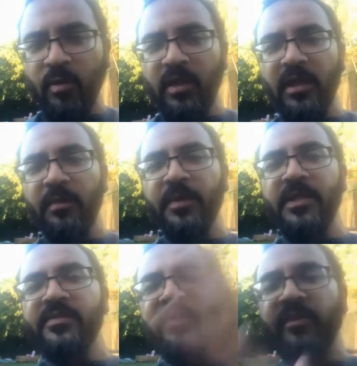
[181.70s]
Oh Allah,
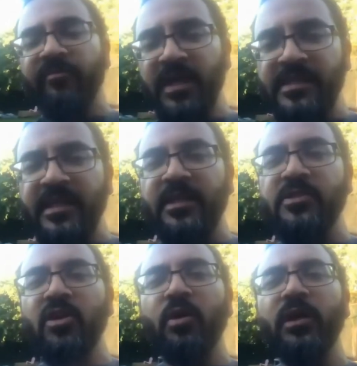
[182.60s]
please forgive my
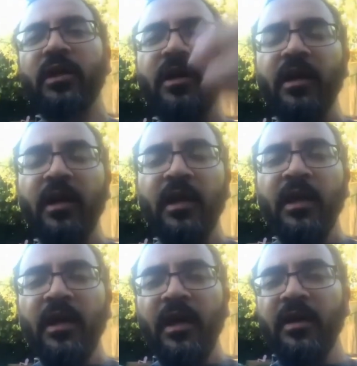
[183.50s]
sins. Oh Allah,
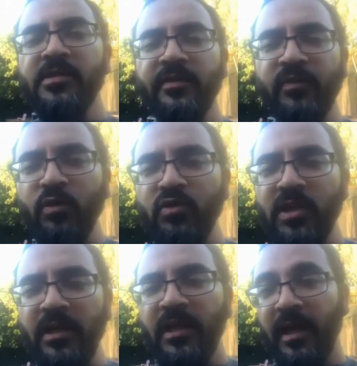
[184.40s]
I ask of you
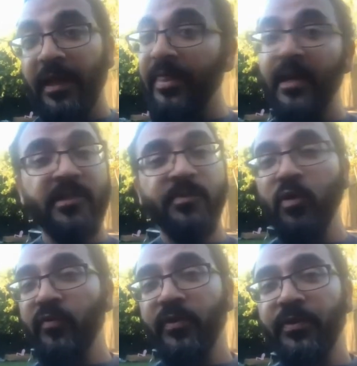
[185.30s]
Jannah. And that is
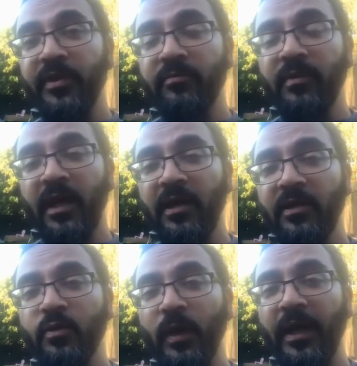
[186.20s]
beautiful
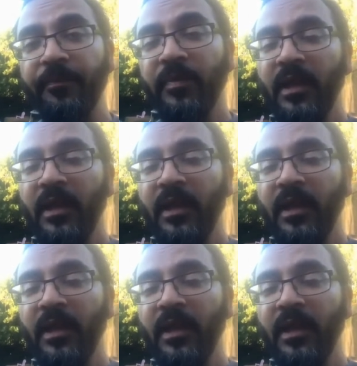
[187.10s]
dua.